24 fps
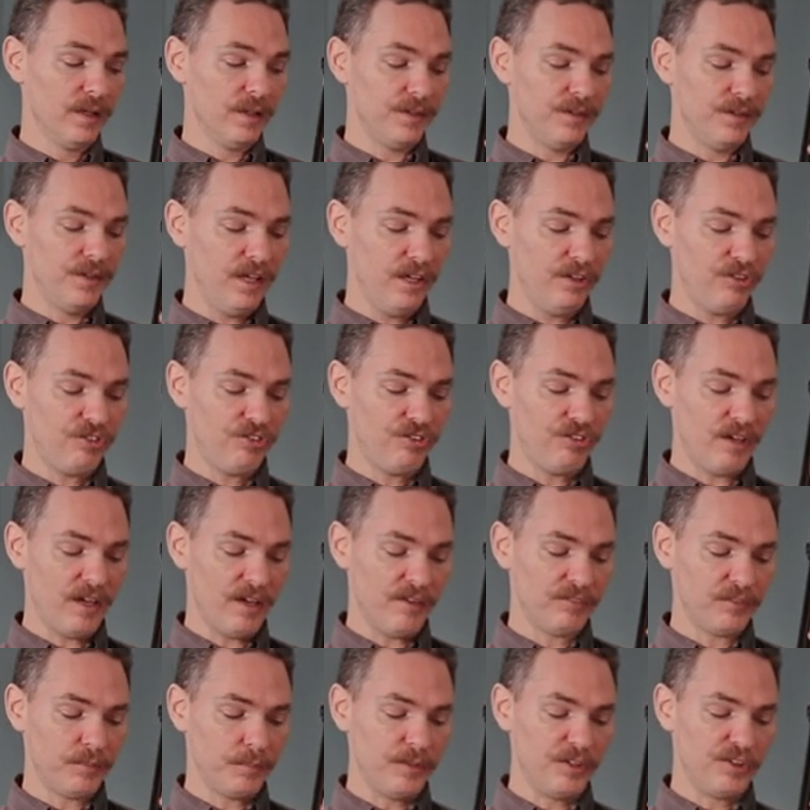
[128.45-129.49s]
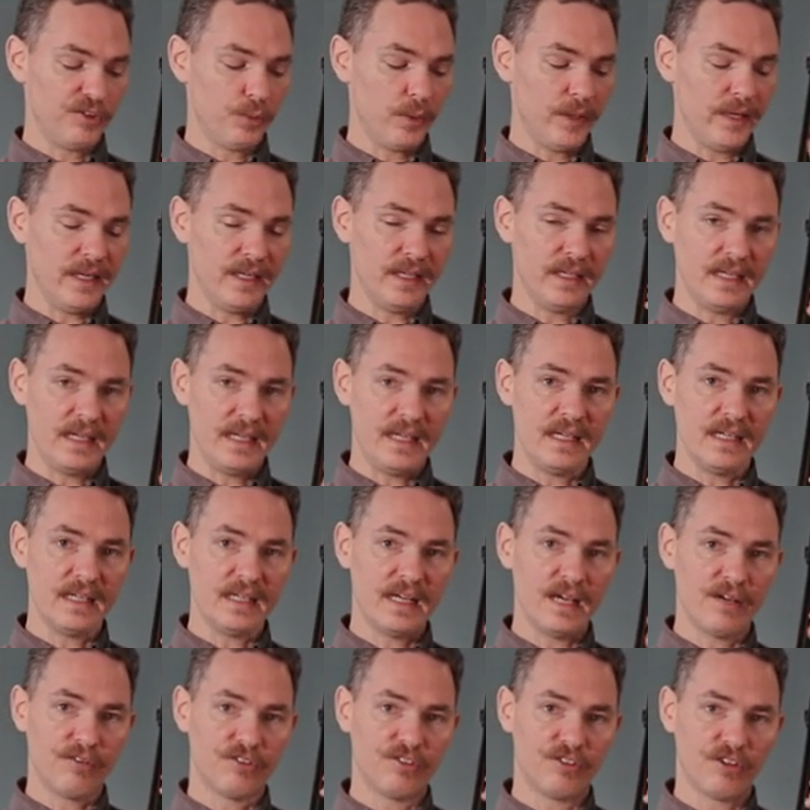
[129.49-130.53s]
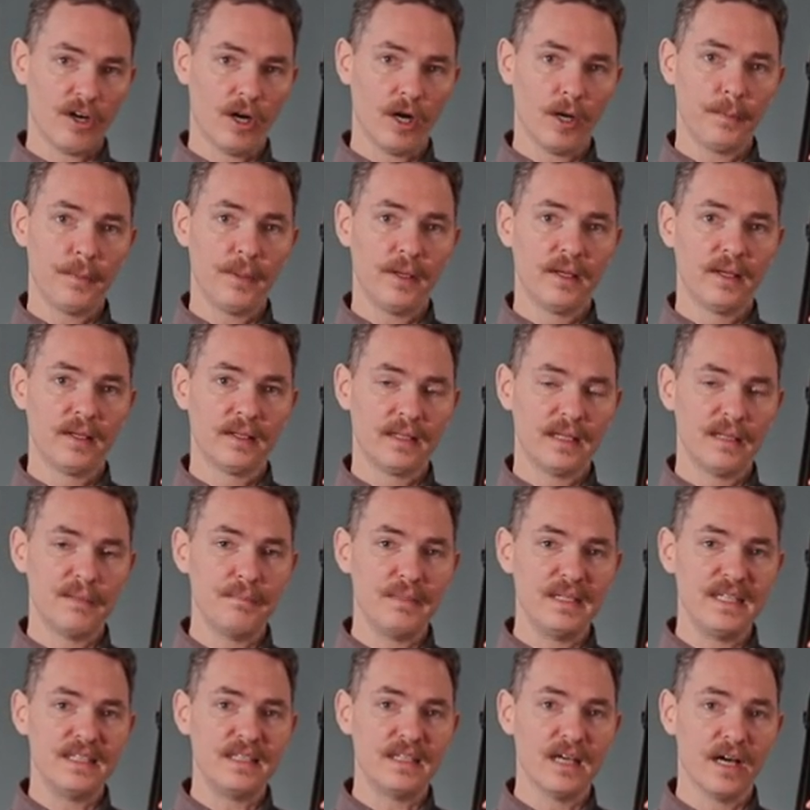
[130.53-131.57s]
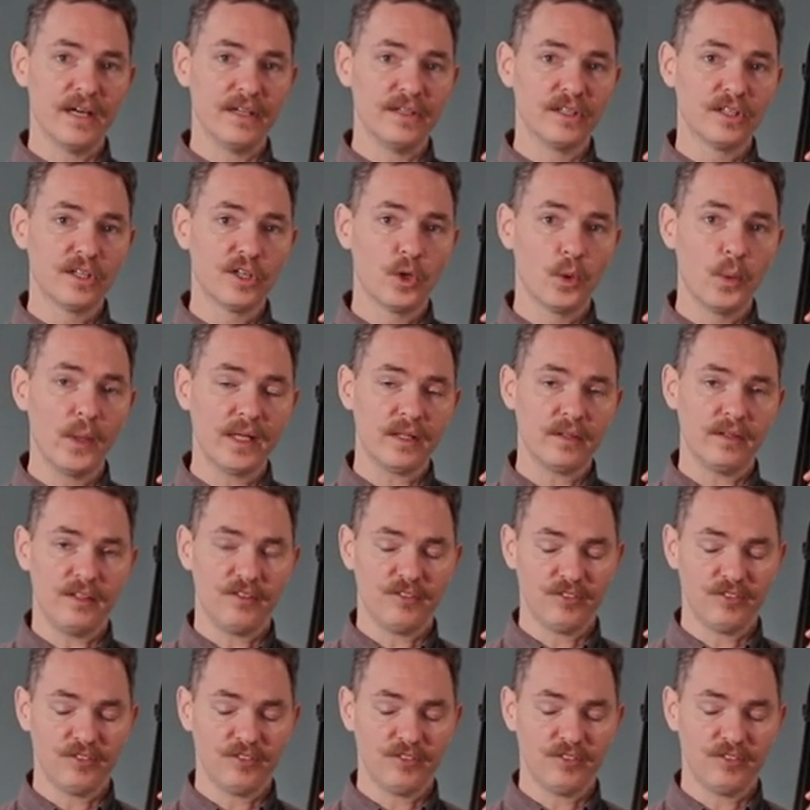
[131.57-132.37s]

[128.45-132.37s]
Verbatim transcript: This shift between E and F sharp can be done quickly.